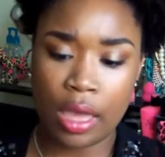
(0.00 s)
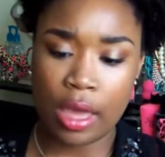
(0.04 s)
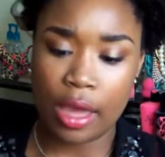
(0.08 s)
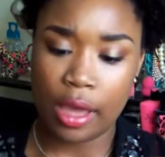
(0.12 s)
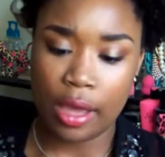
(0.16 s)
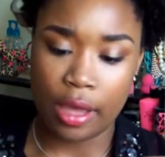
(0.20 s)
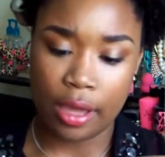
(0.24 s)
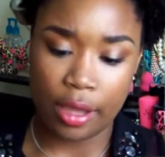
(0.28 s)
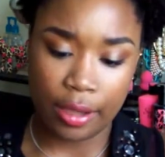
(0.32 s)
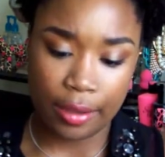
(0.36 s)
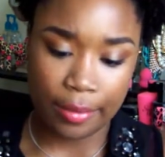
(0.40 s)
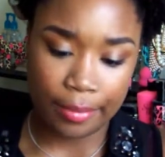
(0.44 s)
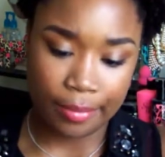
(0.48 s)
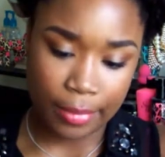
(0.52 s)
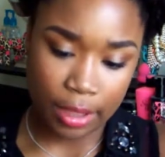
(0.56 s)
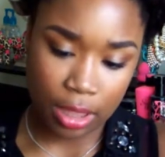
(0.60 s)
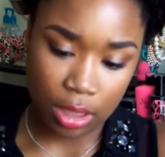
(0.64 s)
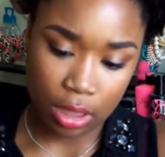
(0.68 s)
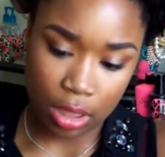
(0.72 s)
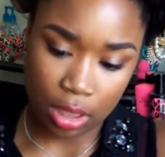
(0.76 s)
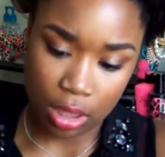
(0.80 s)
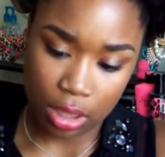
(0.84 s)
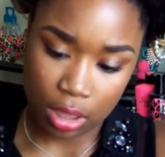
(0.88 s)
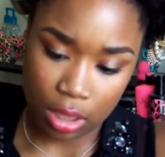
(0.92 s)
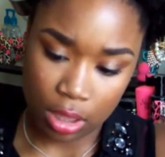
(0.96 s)
I
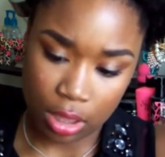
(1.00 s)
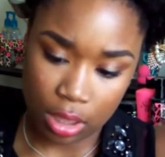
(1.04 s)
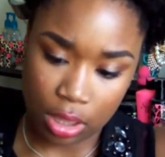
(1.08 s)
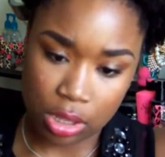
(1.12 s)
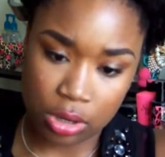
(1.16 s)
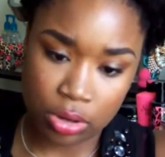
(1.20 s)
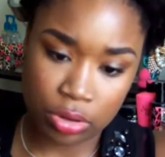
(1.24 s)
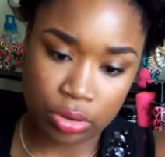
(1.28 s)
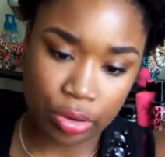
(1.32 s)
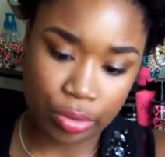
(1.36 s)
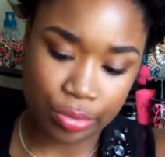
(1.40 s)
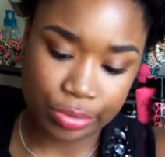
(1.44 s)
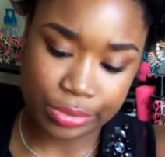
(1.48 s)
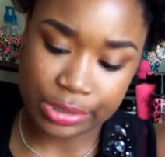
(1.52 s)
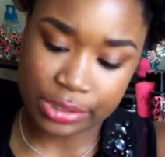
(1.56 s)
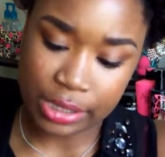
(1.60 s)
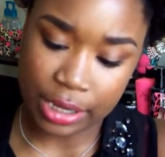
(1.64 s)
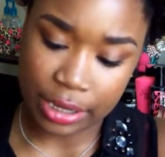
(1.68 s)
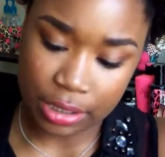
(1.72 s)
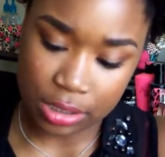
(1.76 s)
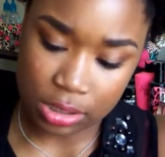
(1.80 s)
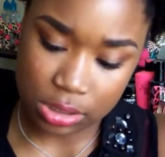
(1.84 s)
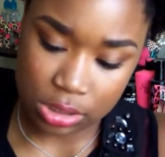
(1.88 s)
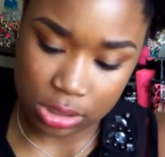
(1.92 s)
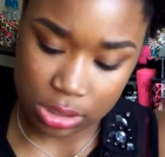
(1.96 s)
don't know what
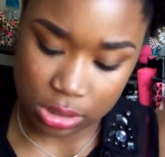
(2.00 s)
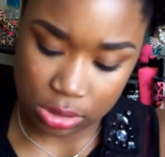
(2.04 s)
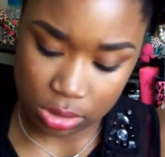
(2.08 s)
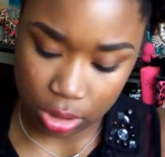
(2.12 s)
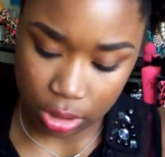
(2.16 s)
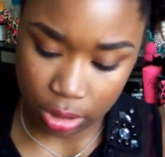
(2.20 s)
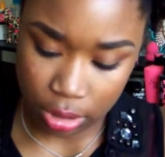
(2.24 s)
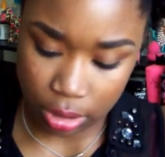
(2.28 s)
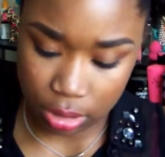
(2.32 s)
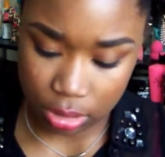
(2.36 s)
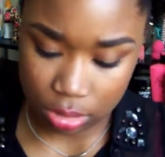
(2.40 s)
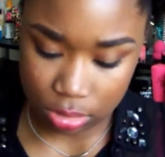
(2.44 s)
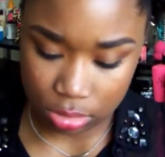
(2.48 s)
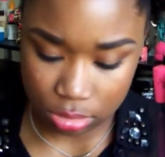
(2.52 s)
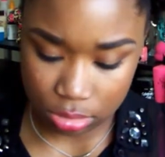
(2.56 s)
size these are.